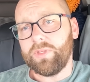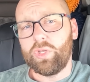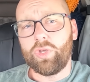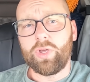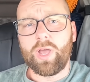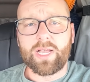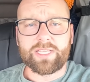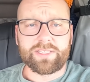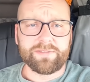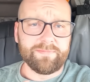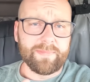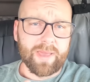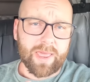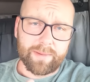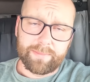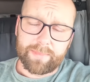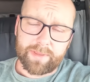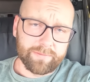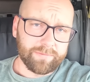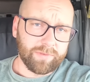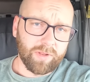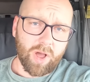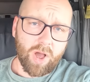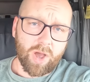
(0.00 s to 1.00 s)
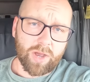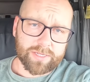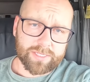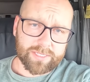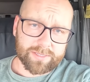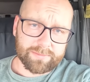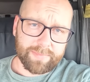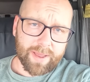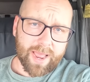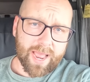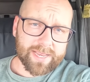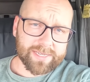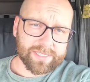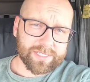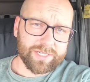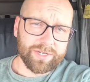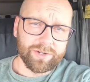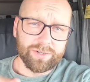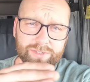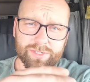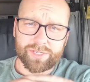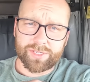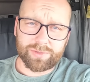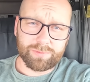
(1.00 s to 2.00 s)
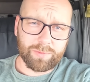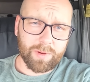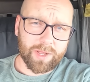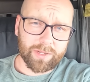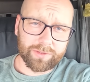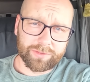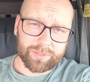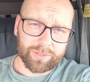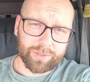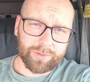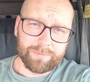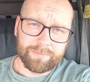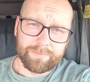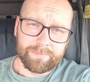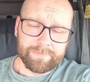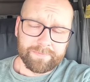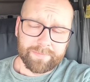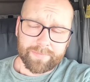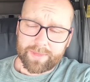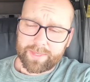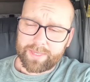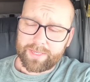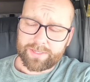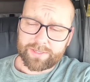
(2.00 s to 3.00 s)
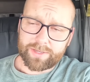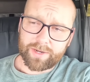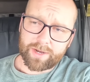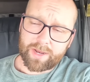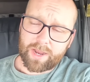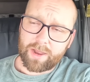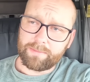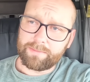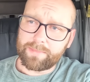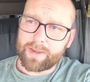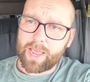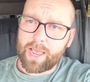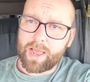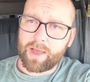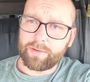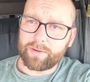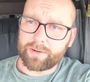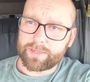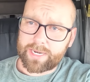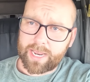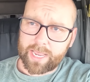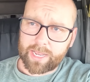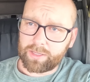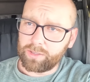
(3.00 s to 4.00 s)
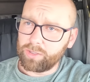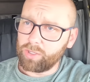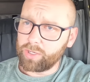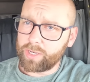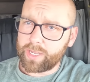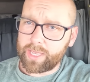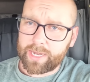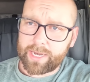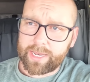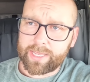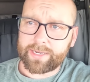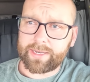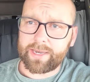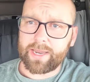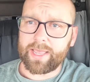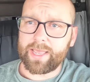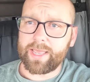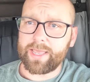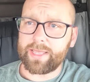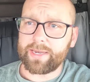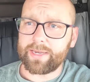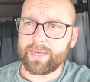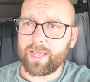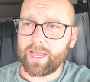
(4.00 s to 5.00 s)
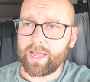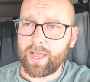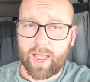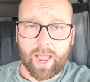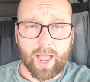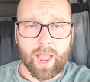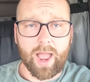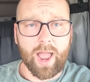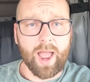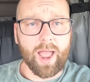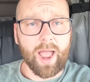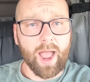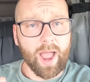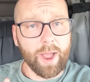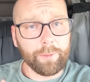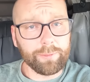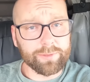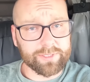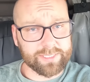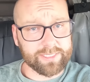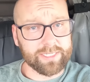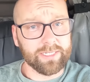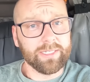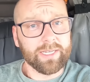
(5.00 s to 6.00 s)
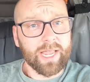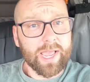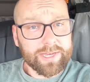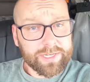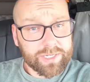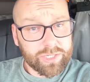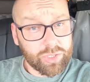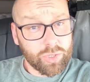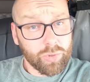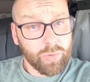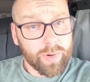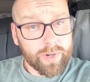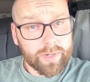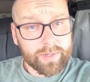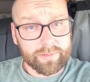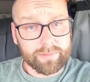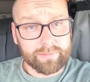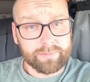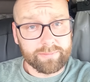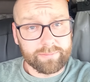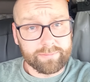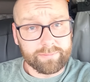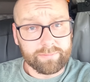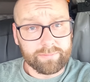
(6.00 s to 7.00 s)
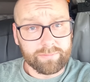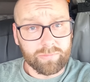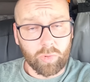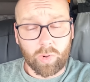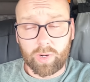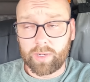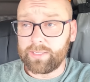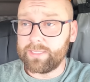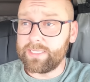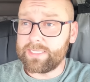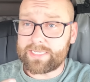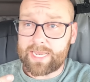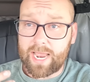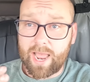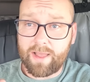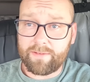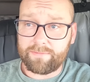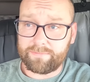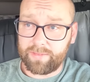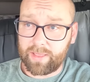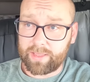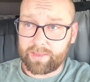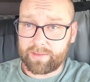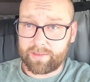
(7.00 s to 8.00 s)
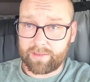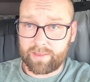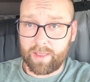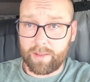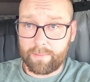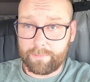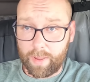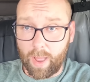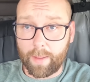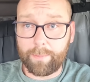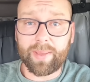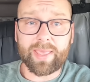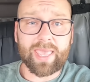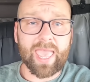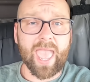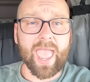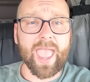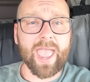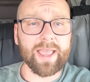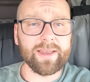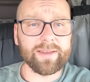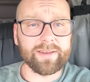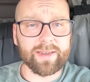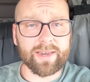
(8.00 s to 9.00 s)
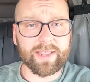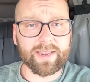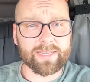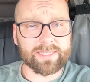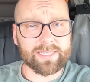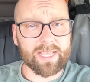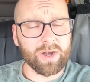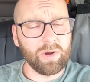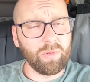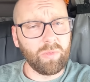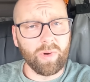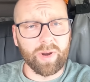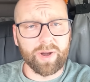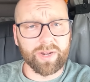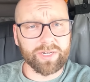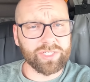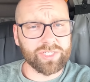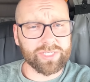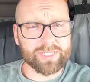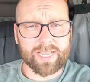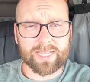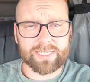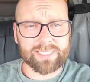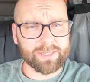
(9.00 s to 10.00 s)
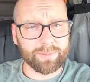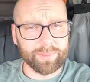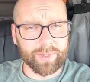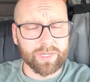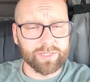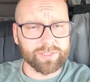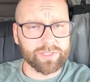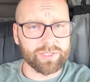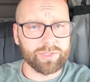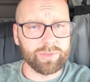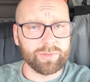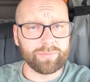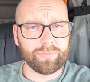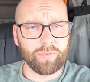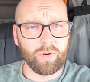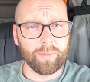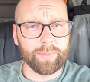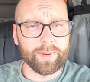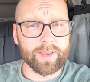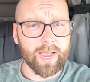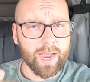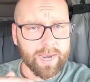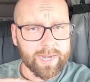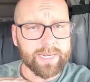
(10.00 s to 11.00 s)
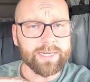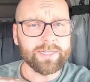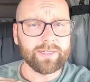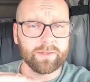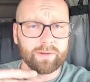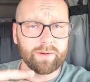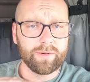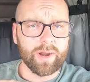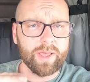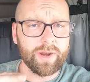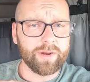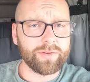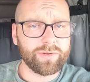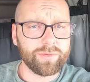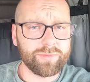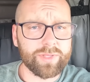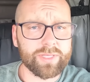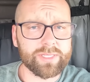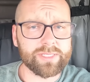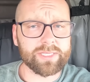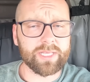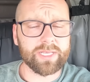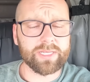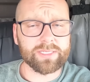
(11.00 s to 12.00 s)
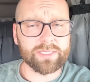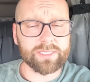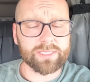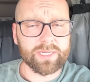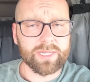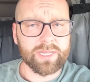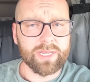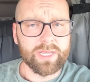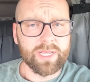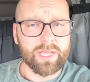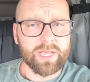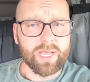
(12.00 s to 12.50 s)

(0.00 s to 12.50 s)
you guys have met him in vlogs in past years as well too. He's gonna come down and take a look at it, and uh, I, I would still like to do it, or at least have like a big hand in it, because I don't wanna just get someone else to do it for me. I need to learn how to do these things.